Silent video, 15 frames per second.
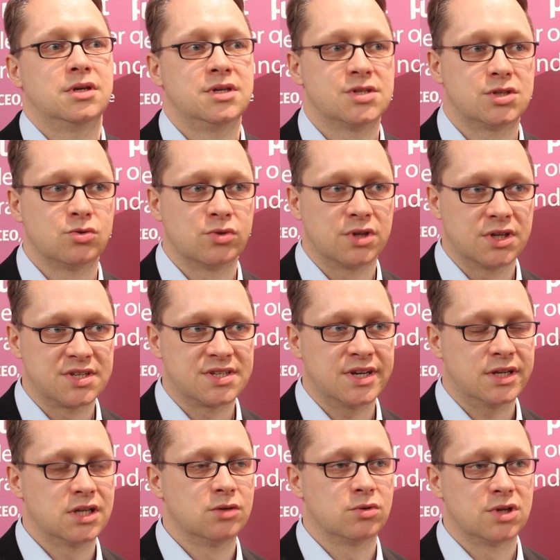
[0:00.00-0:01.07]
He's doing
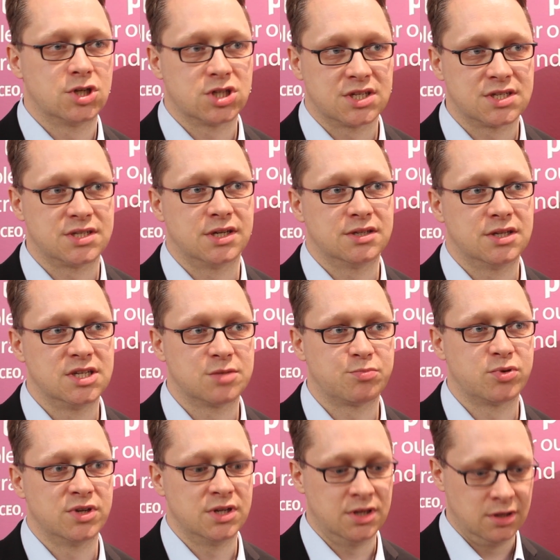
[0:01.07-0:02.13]
exactly what I just said. He's
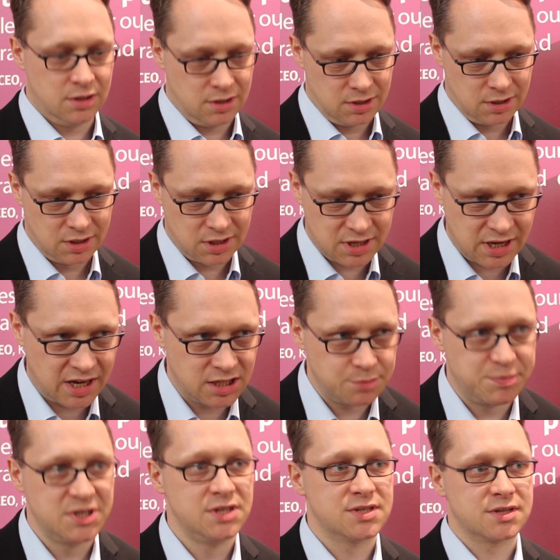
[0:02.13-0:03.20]
printing cut
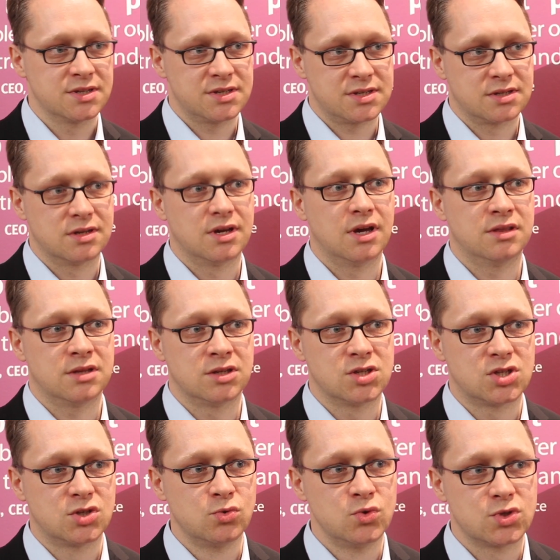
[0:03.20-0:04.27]
pieces and then
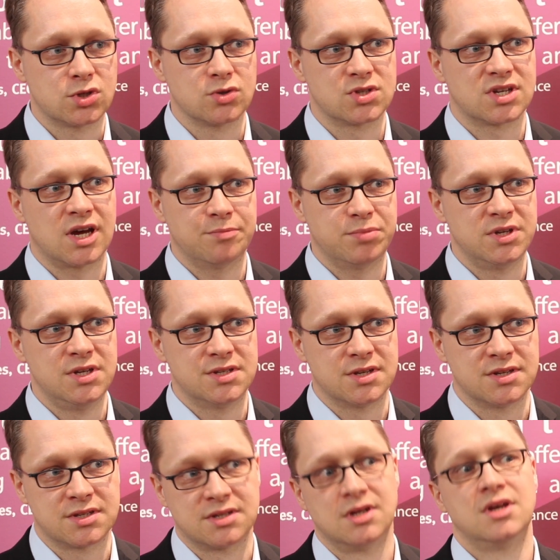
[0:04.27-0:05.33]
sews those cut
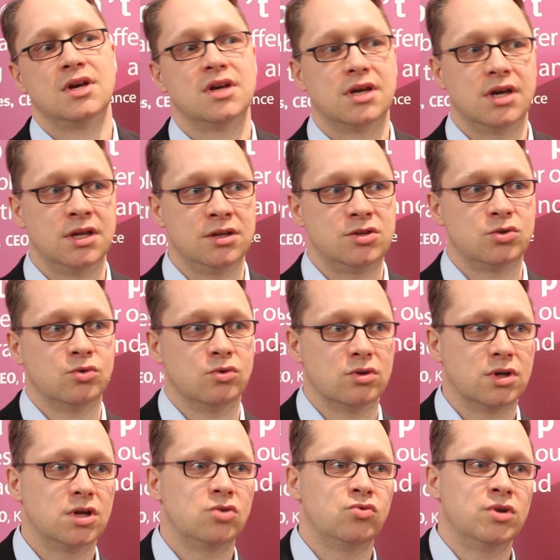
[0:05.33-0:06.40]
pieces into
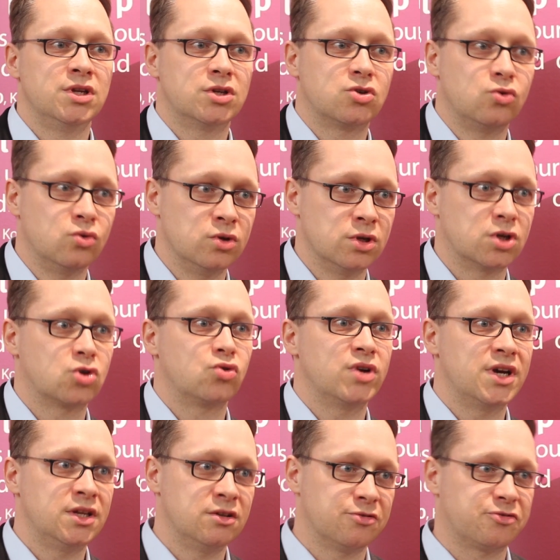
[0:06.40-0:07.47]
a really cool,
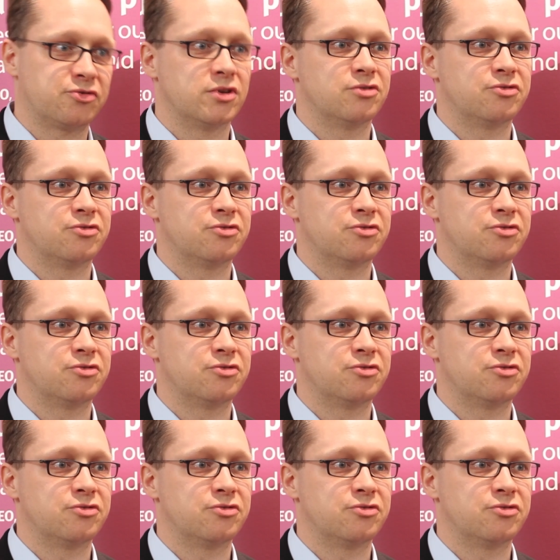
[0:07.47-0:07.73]
creative